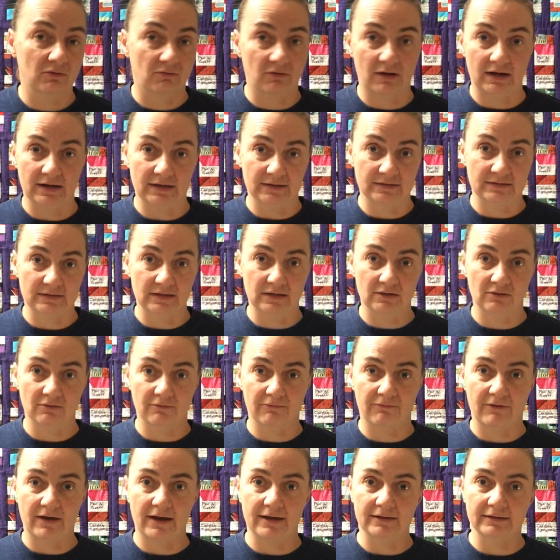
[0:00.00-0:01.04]
credits in your
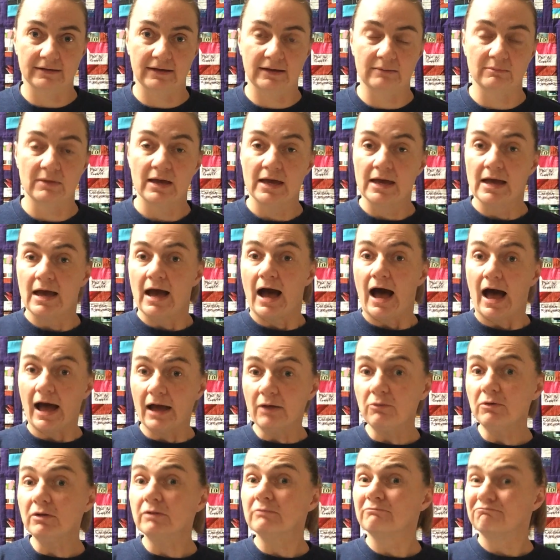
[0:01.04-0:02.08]
file name,
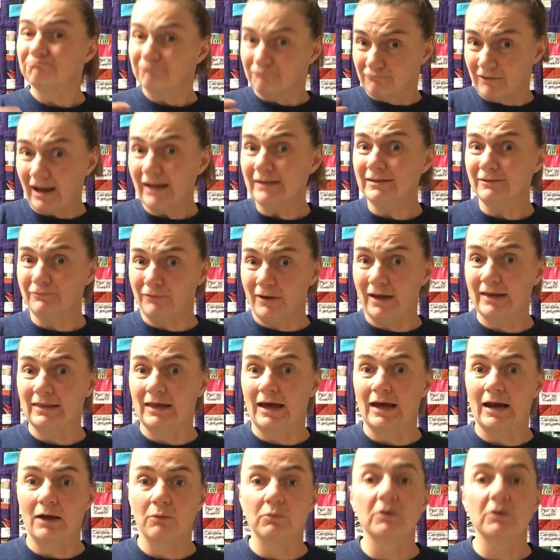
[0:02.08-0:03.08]
I would rectify that.